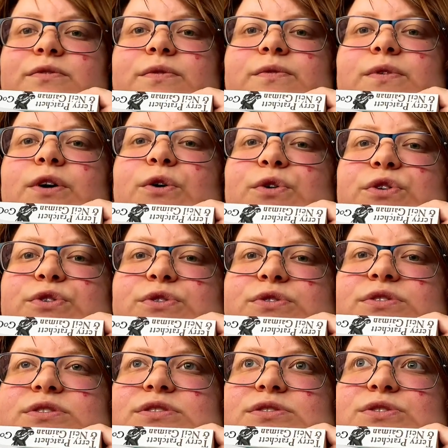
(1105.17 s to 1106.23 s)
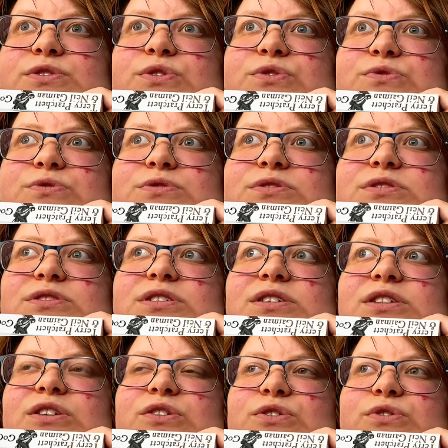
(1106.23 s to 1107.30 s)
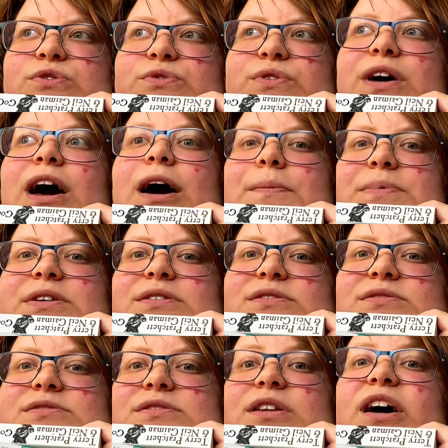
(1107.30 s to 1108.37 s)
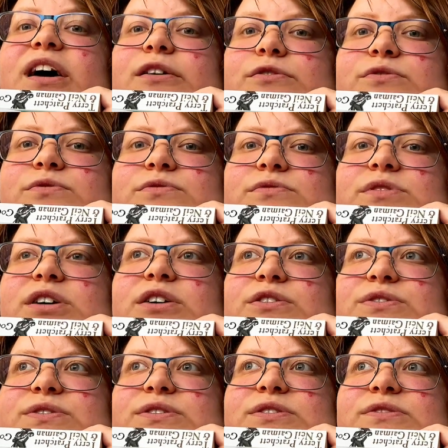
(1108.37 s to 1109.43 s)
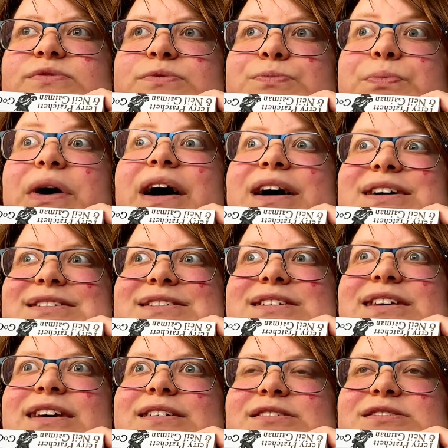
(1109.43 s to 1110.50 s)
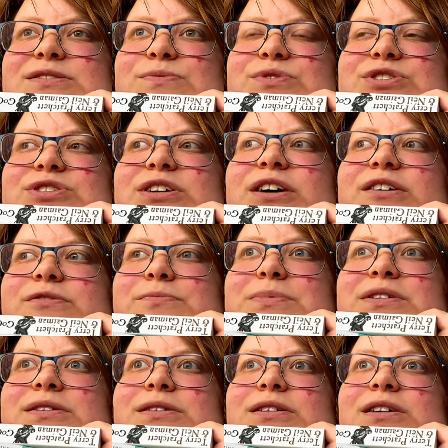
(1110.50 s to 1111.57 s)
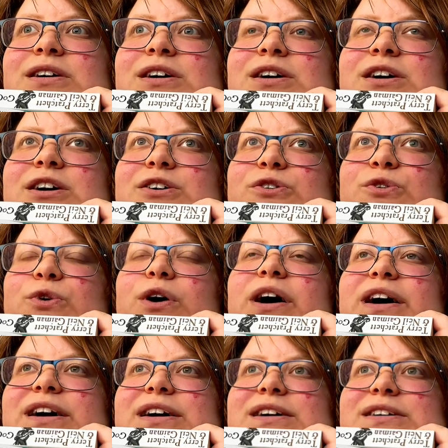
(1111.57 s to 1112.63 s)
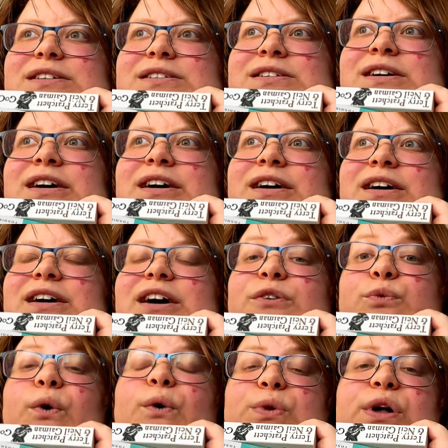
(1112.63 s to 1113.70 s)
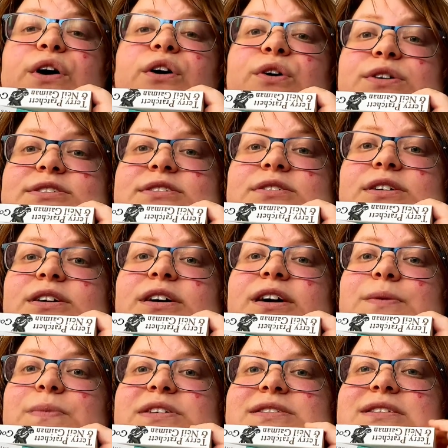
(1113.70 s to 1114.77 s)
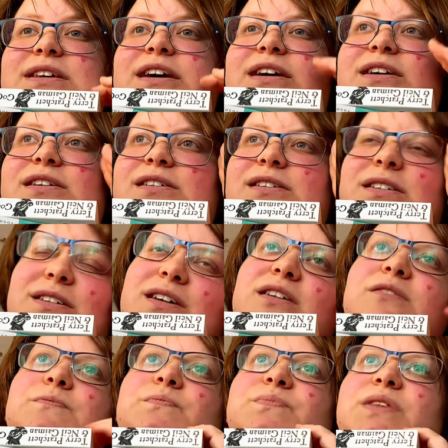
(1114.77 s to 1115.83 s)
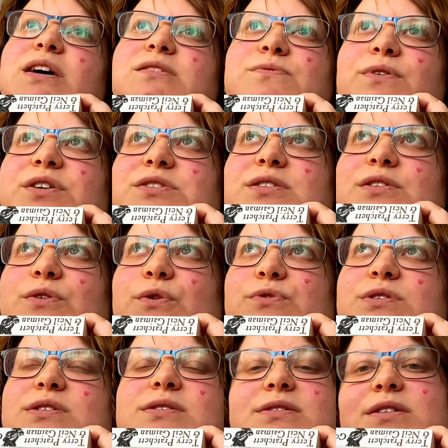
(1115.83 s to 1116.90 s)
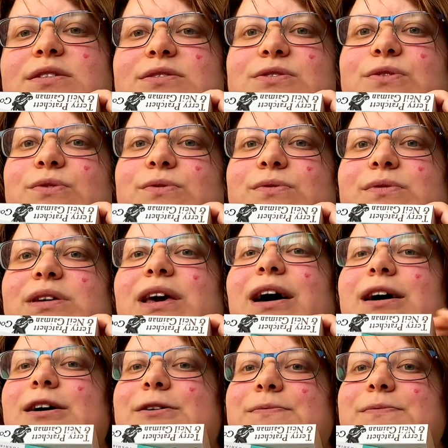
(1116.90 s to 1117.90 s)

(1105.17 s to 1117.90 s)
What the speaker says: we all could use a lot of happiness now after the past years, which have been quite a roller coaster, I must say, as far as I noticed. So yeah,